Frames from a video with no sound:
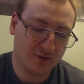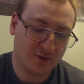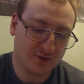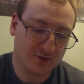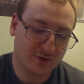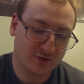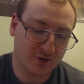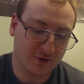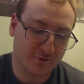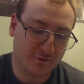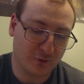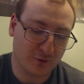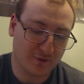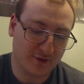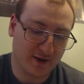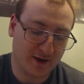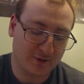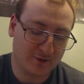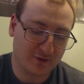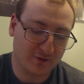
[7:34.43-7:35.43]
to
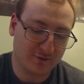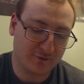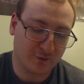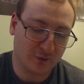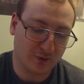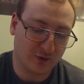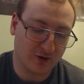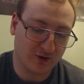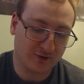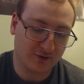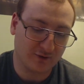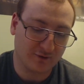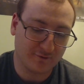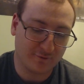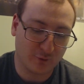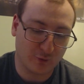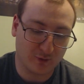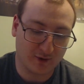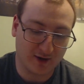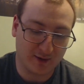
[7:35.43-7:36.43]

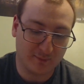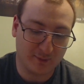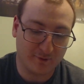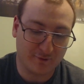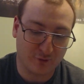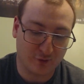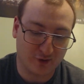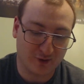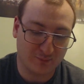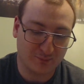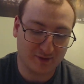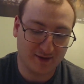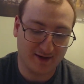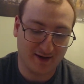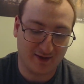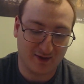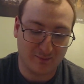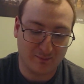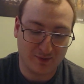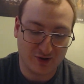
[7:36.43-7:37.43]
4440 before completing
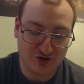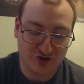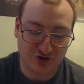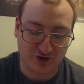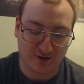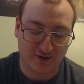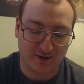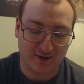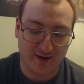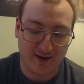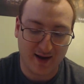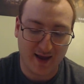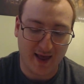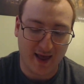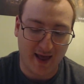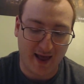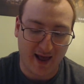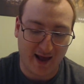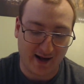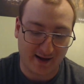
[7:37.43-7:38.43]
the mission?
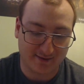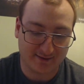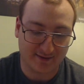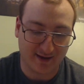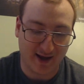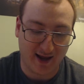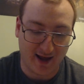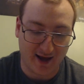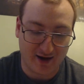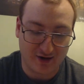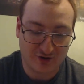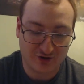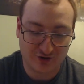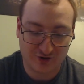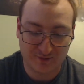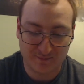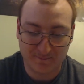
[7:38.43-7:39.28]
asked Ash.